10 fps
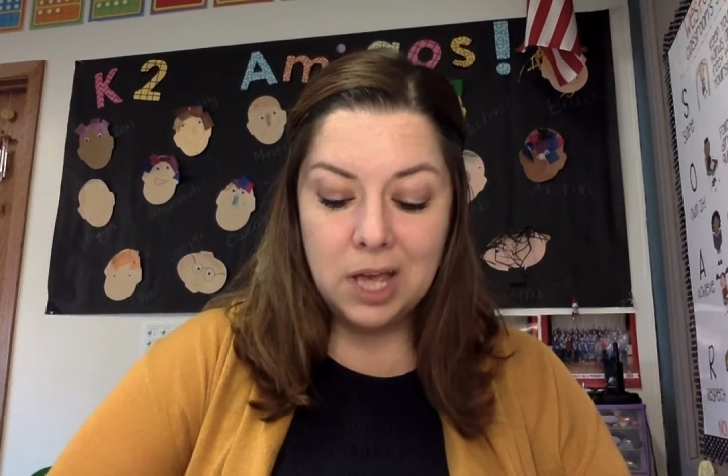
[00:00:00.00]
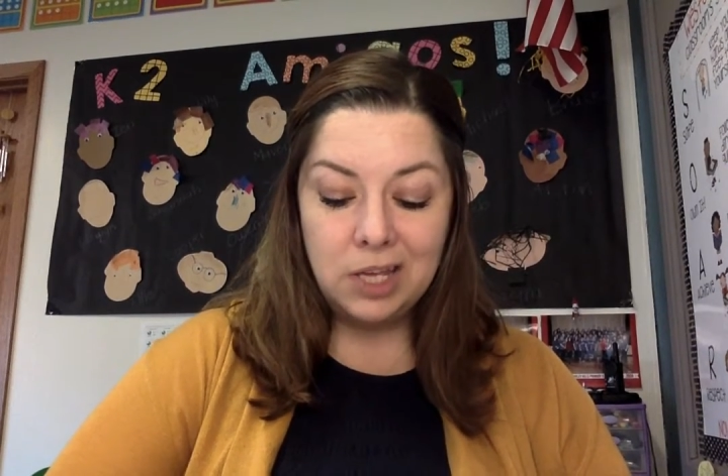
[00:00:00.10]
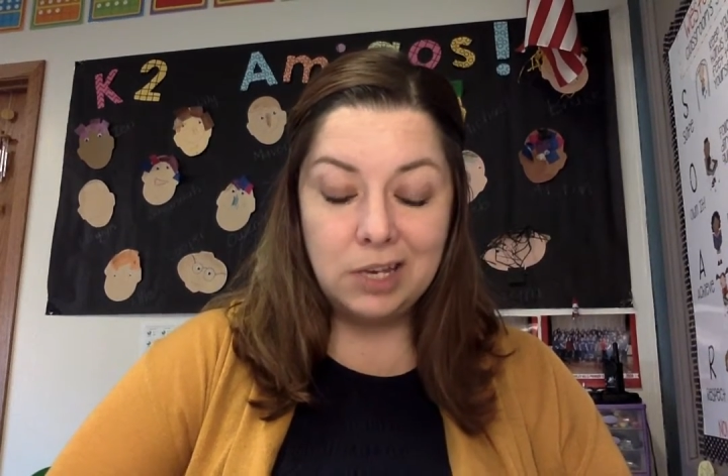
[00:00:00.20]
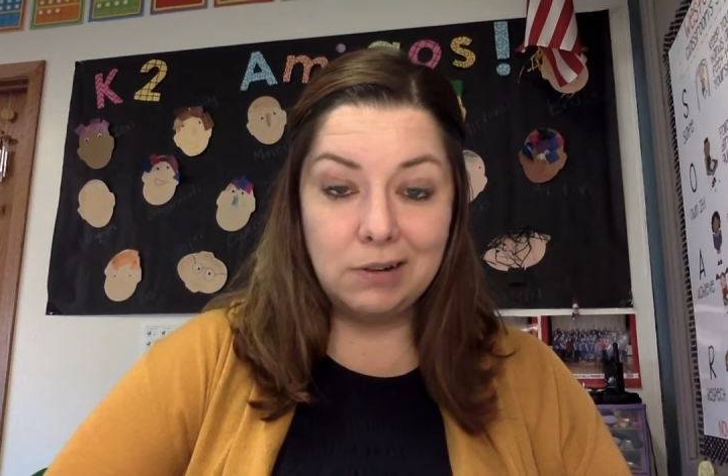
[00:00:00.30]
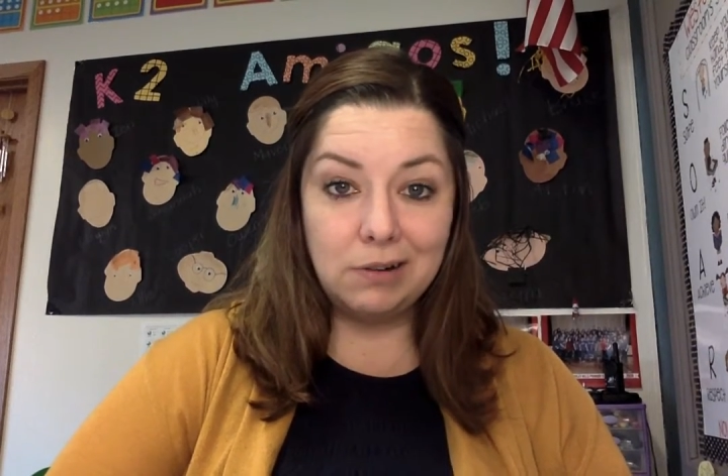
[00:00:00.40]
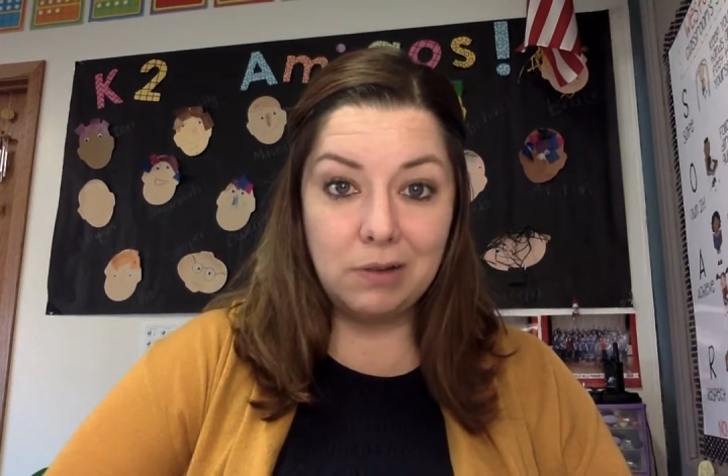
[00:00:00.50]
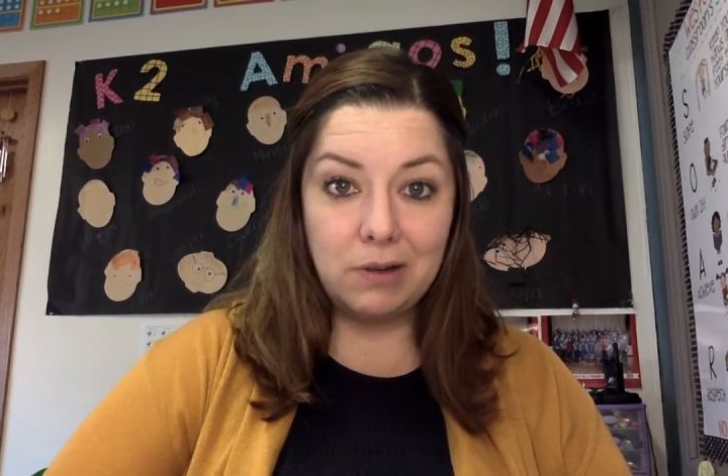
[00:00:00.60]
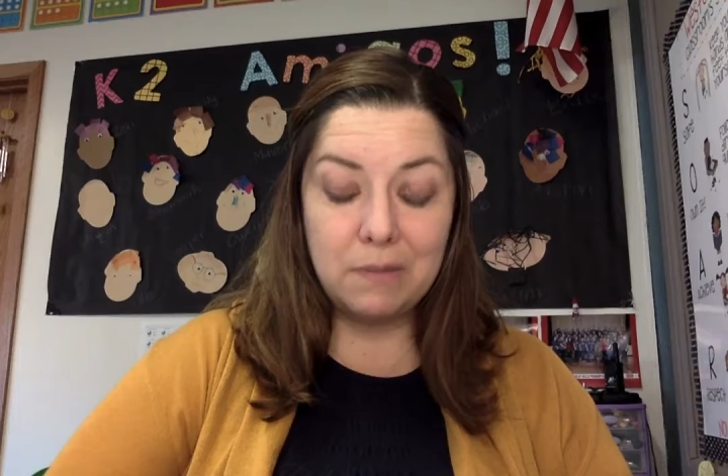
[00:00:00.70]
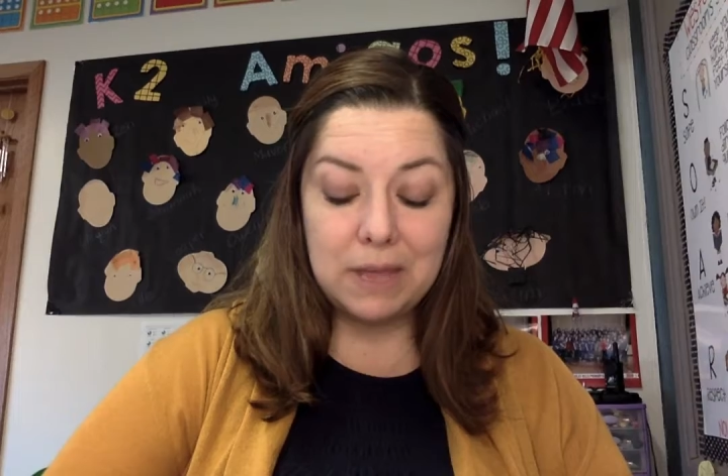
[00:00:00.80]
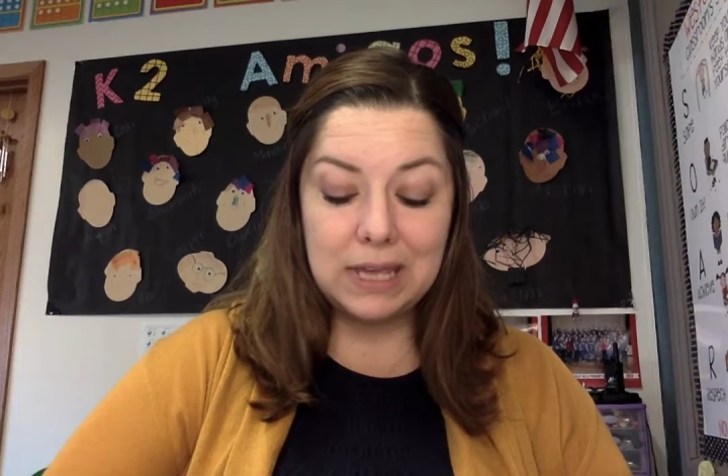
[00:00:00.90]
your
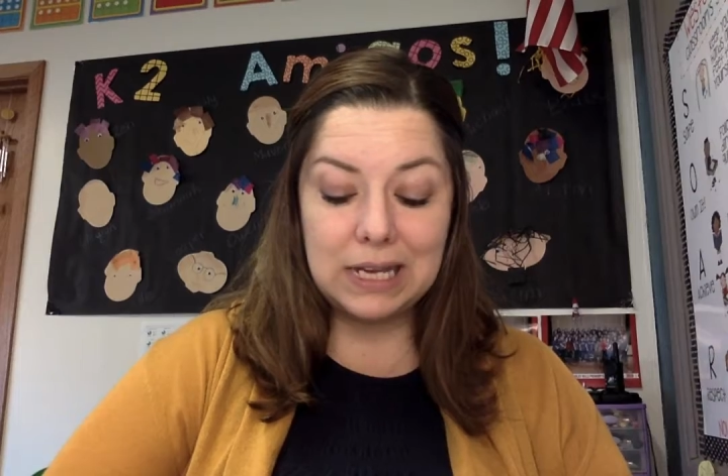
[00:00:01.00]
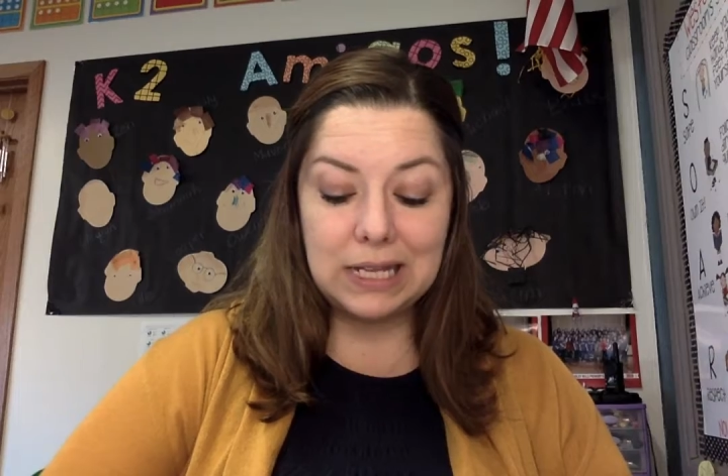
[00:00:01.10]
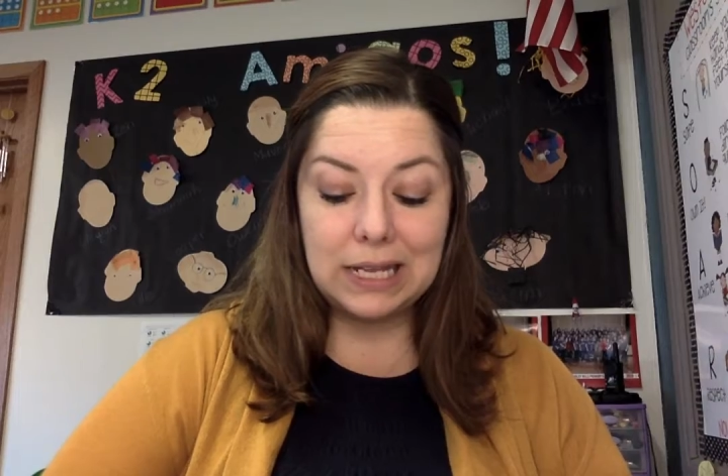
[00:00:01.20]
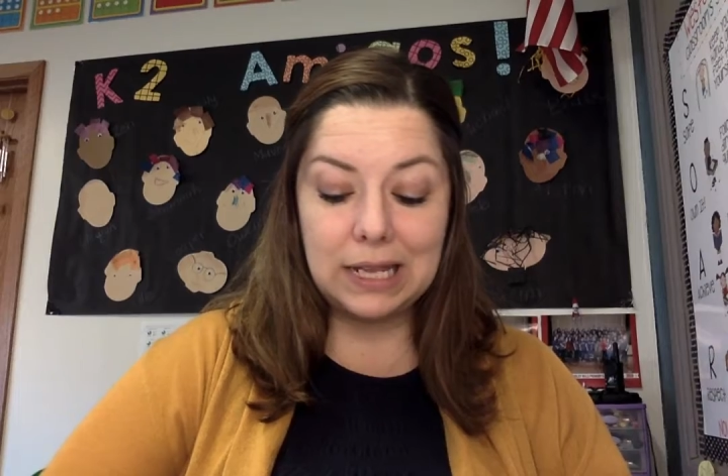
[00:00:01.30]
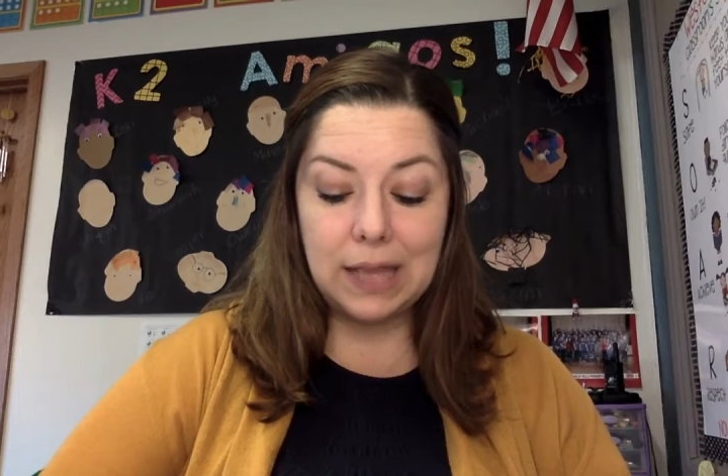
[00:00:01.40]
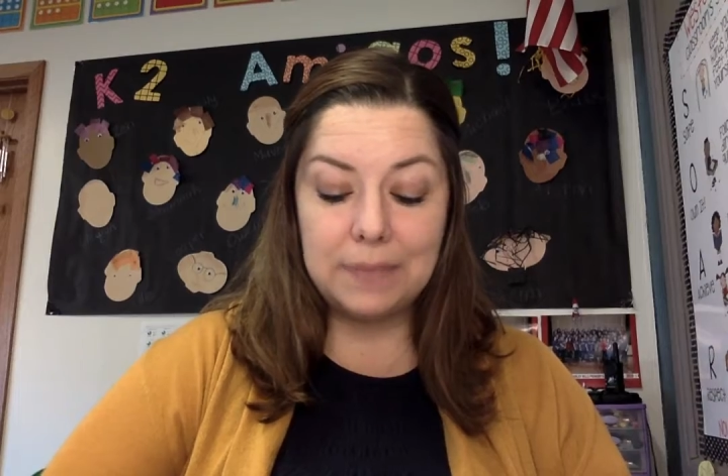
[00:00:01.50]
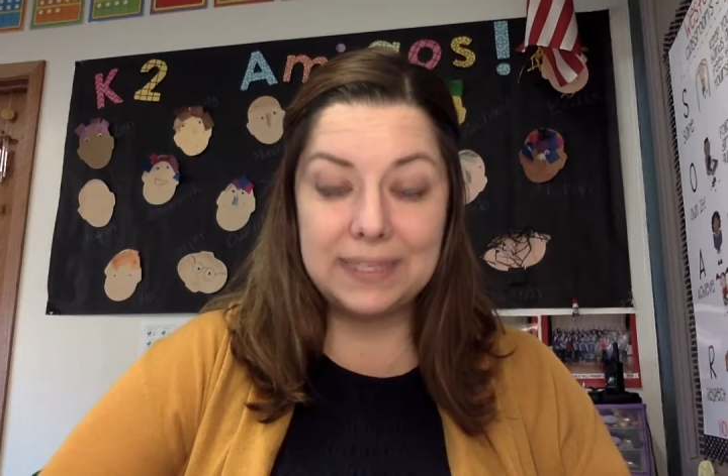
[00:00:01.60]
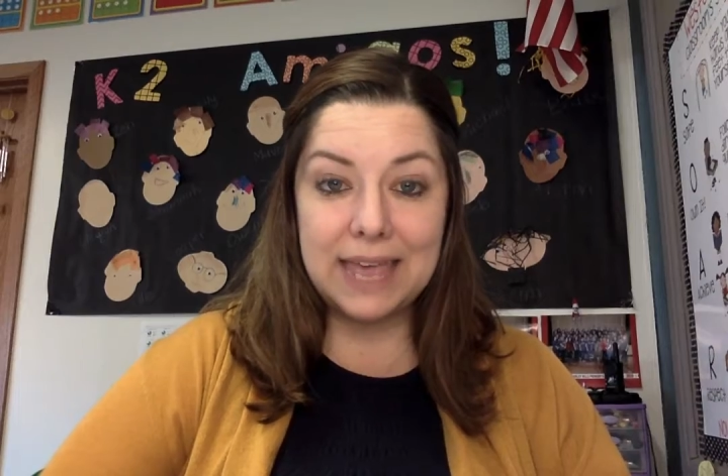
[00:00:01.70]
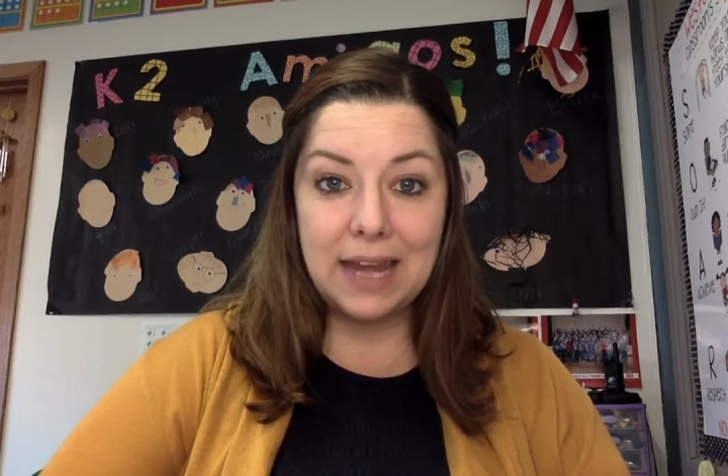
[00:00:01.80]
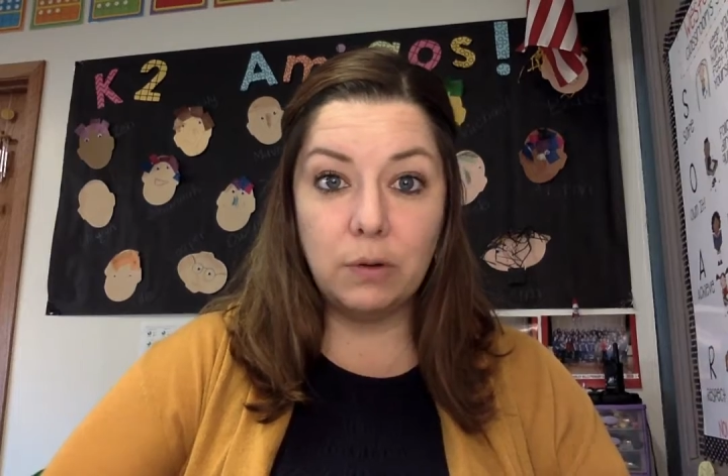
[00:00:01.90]
grown-up might get a little
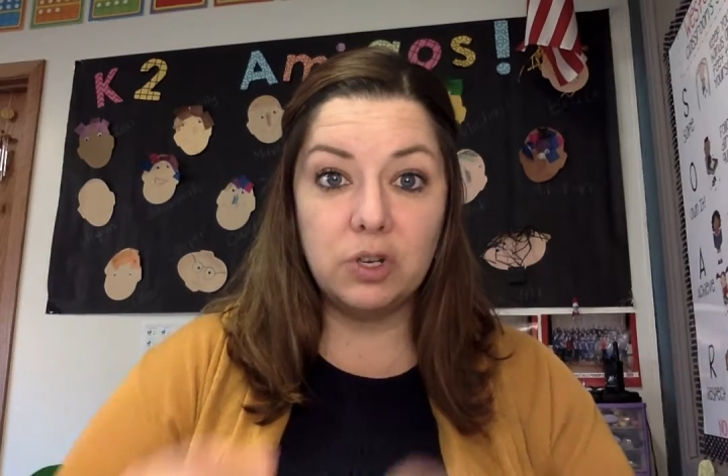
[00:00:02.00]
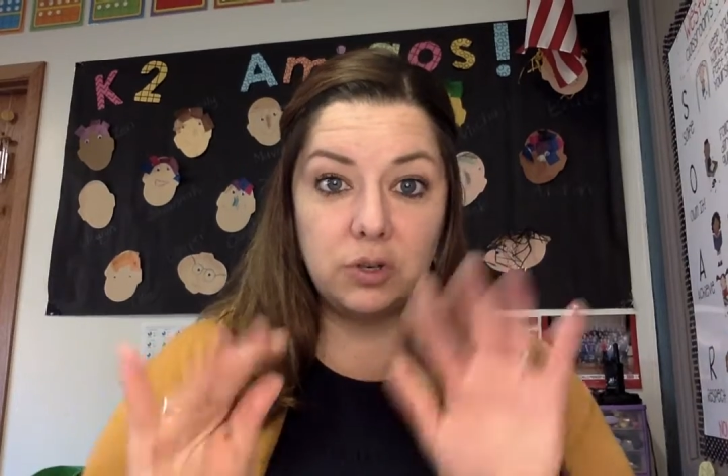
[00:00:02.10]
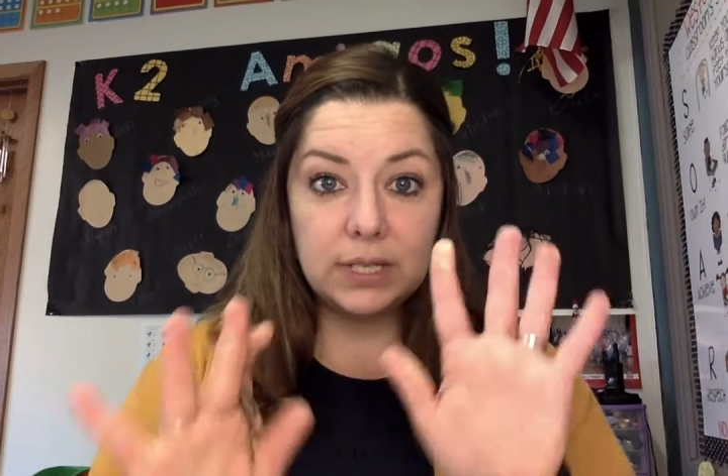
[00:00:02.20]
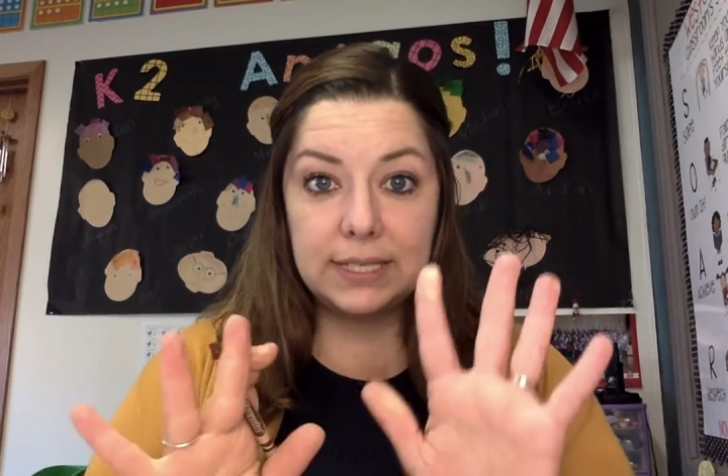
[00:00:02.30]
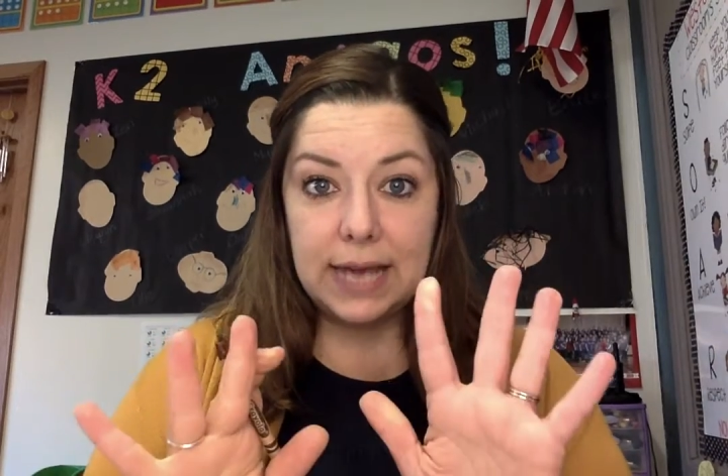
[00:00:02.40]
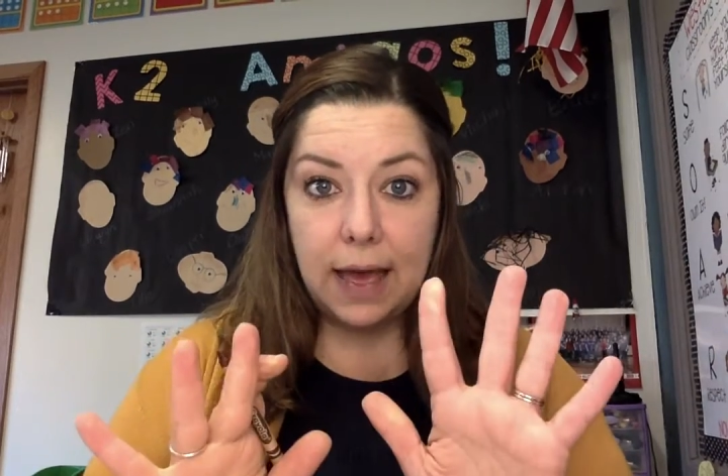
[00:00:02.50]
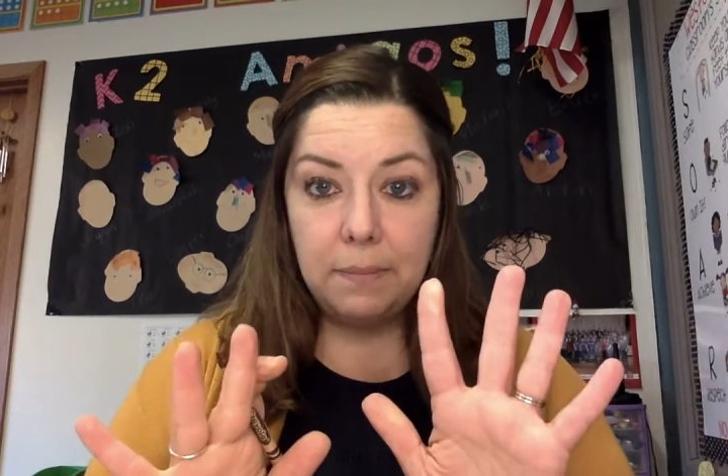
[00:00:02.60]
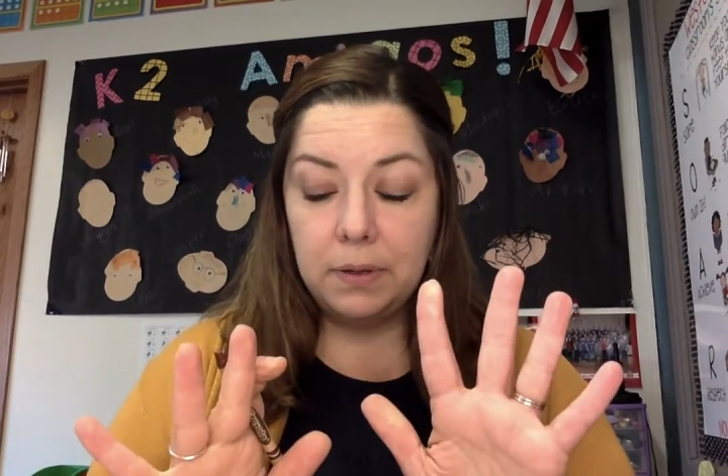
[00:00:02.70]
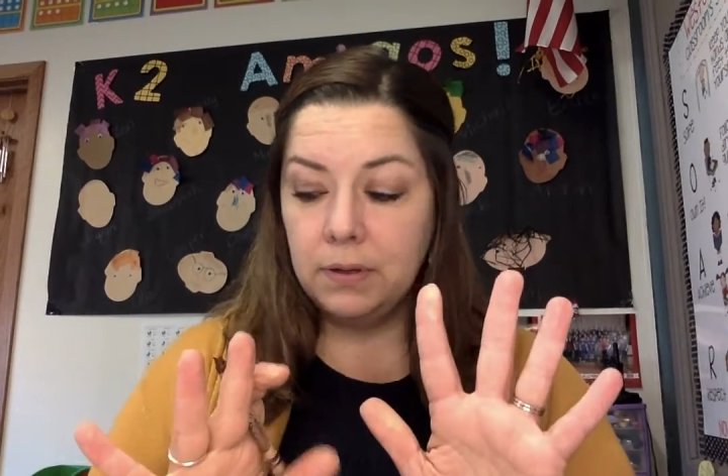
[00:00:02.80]
upset, I want you to stop.